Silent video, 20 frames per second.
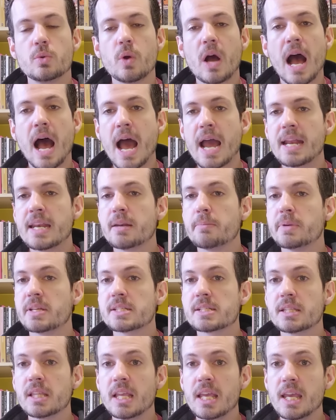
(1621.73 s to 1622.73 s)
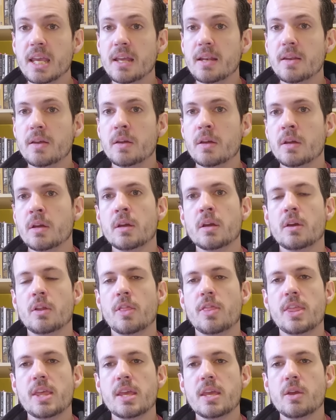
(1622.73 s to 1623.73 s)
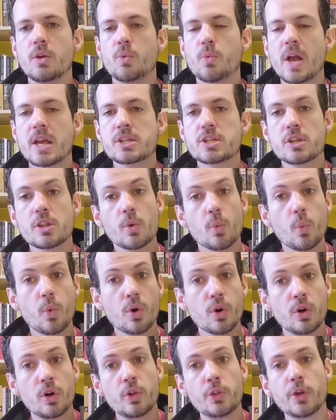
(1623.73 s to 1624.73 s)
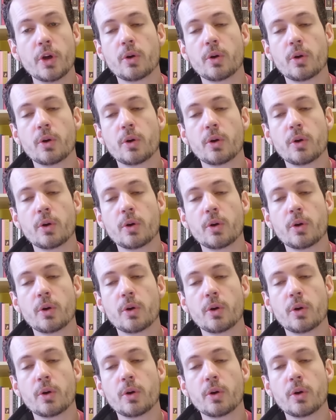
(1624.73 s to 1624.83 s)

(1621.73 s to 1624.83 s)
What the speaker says: hide and mislead the rest of the world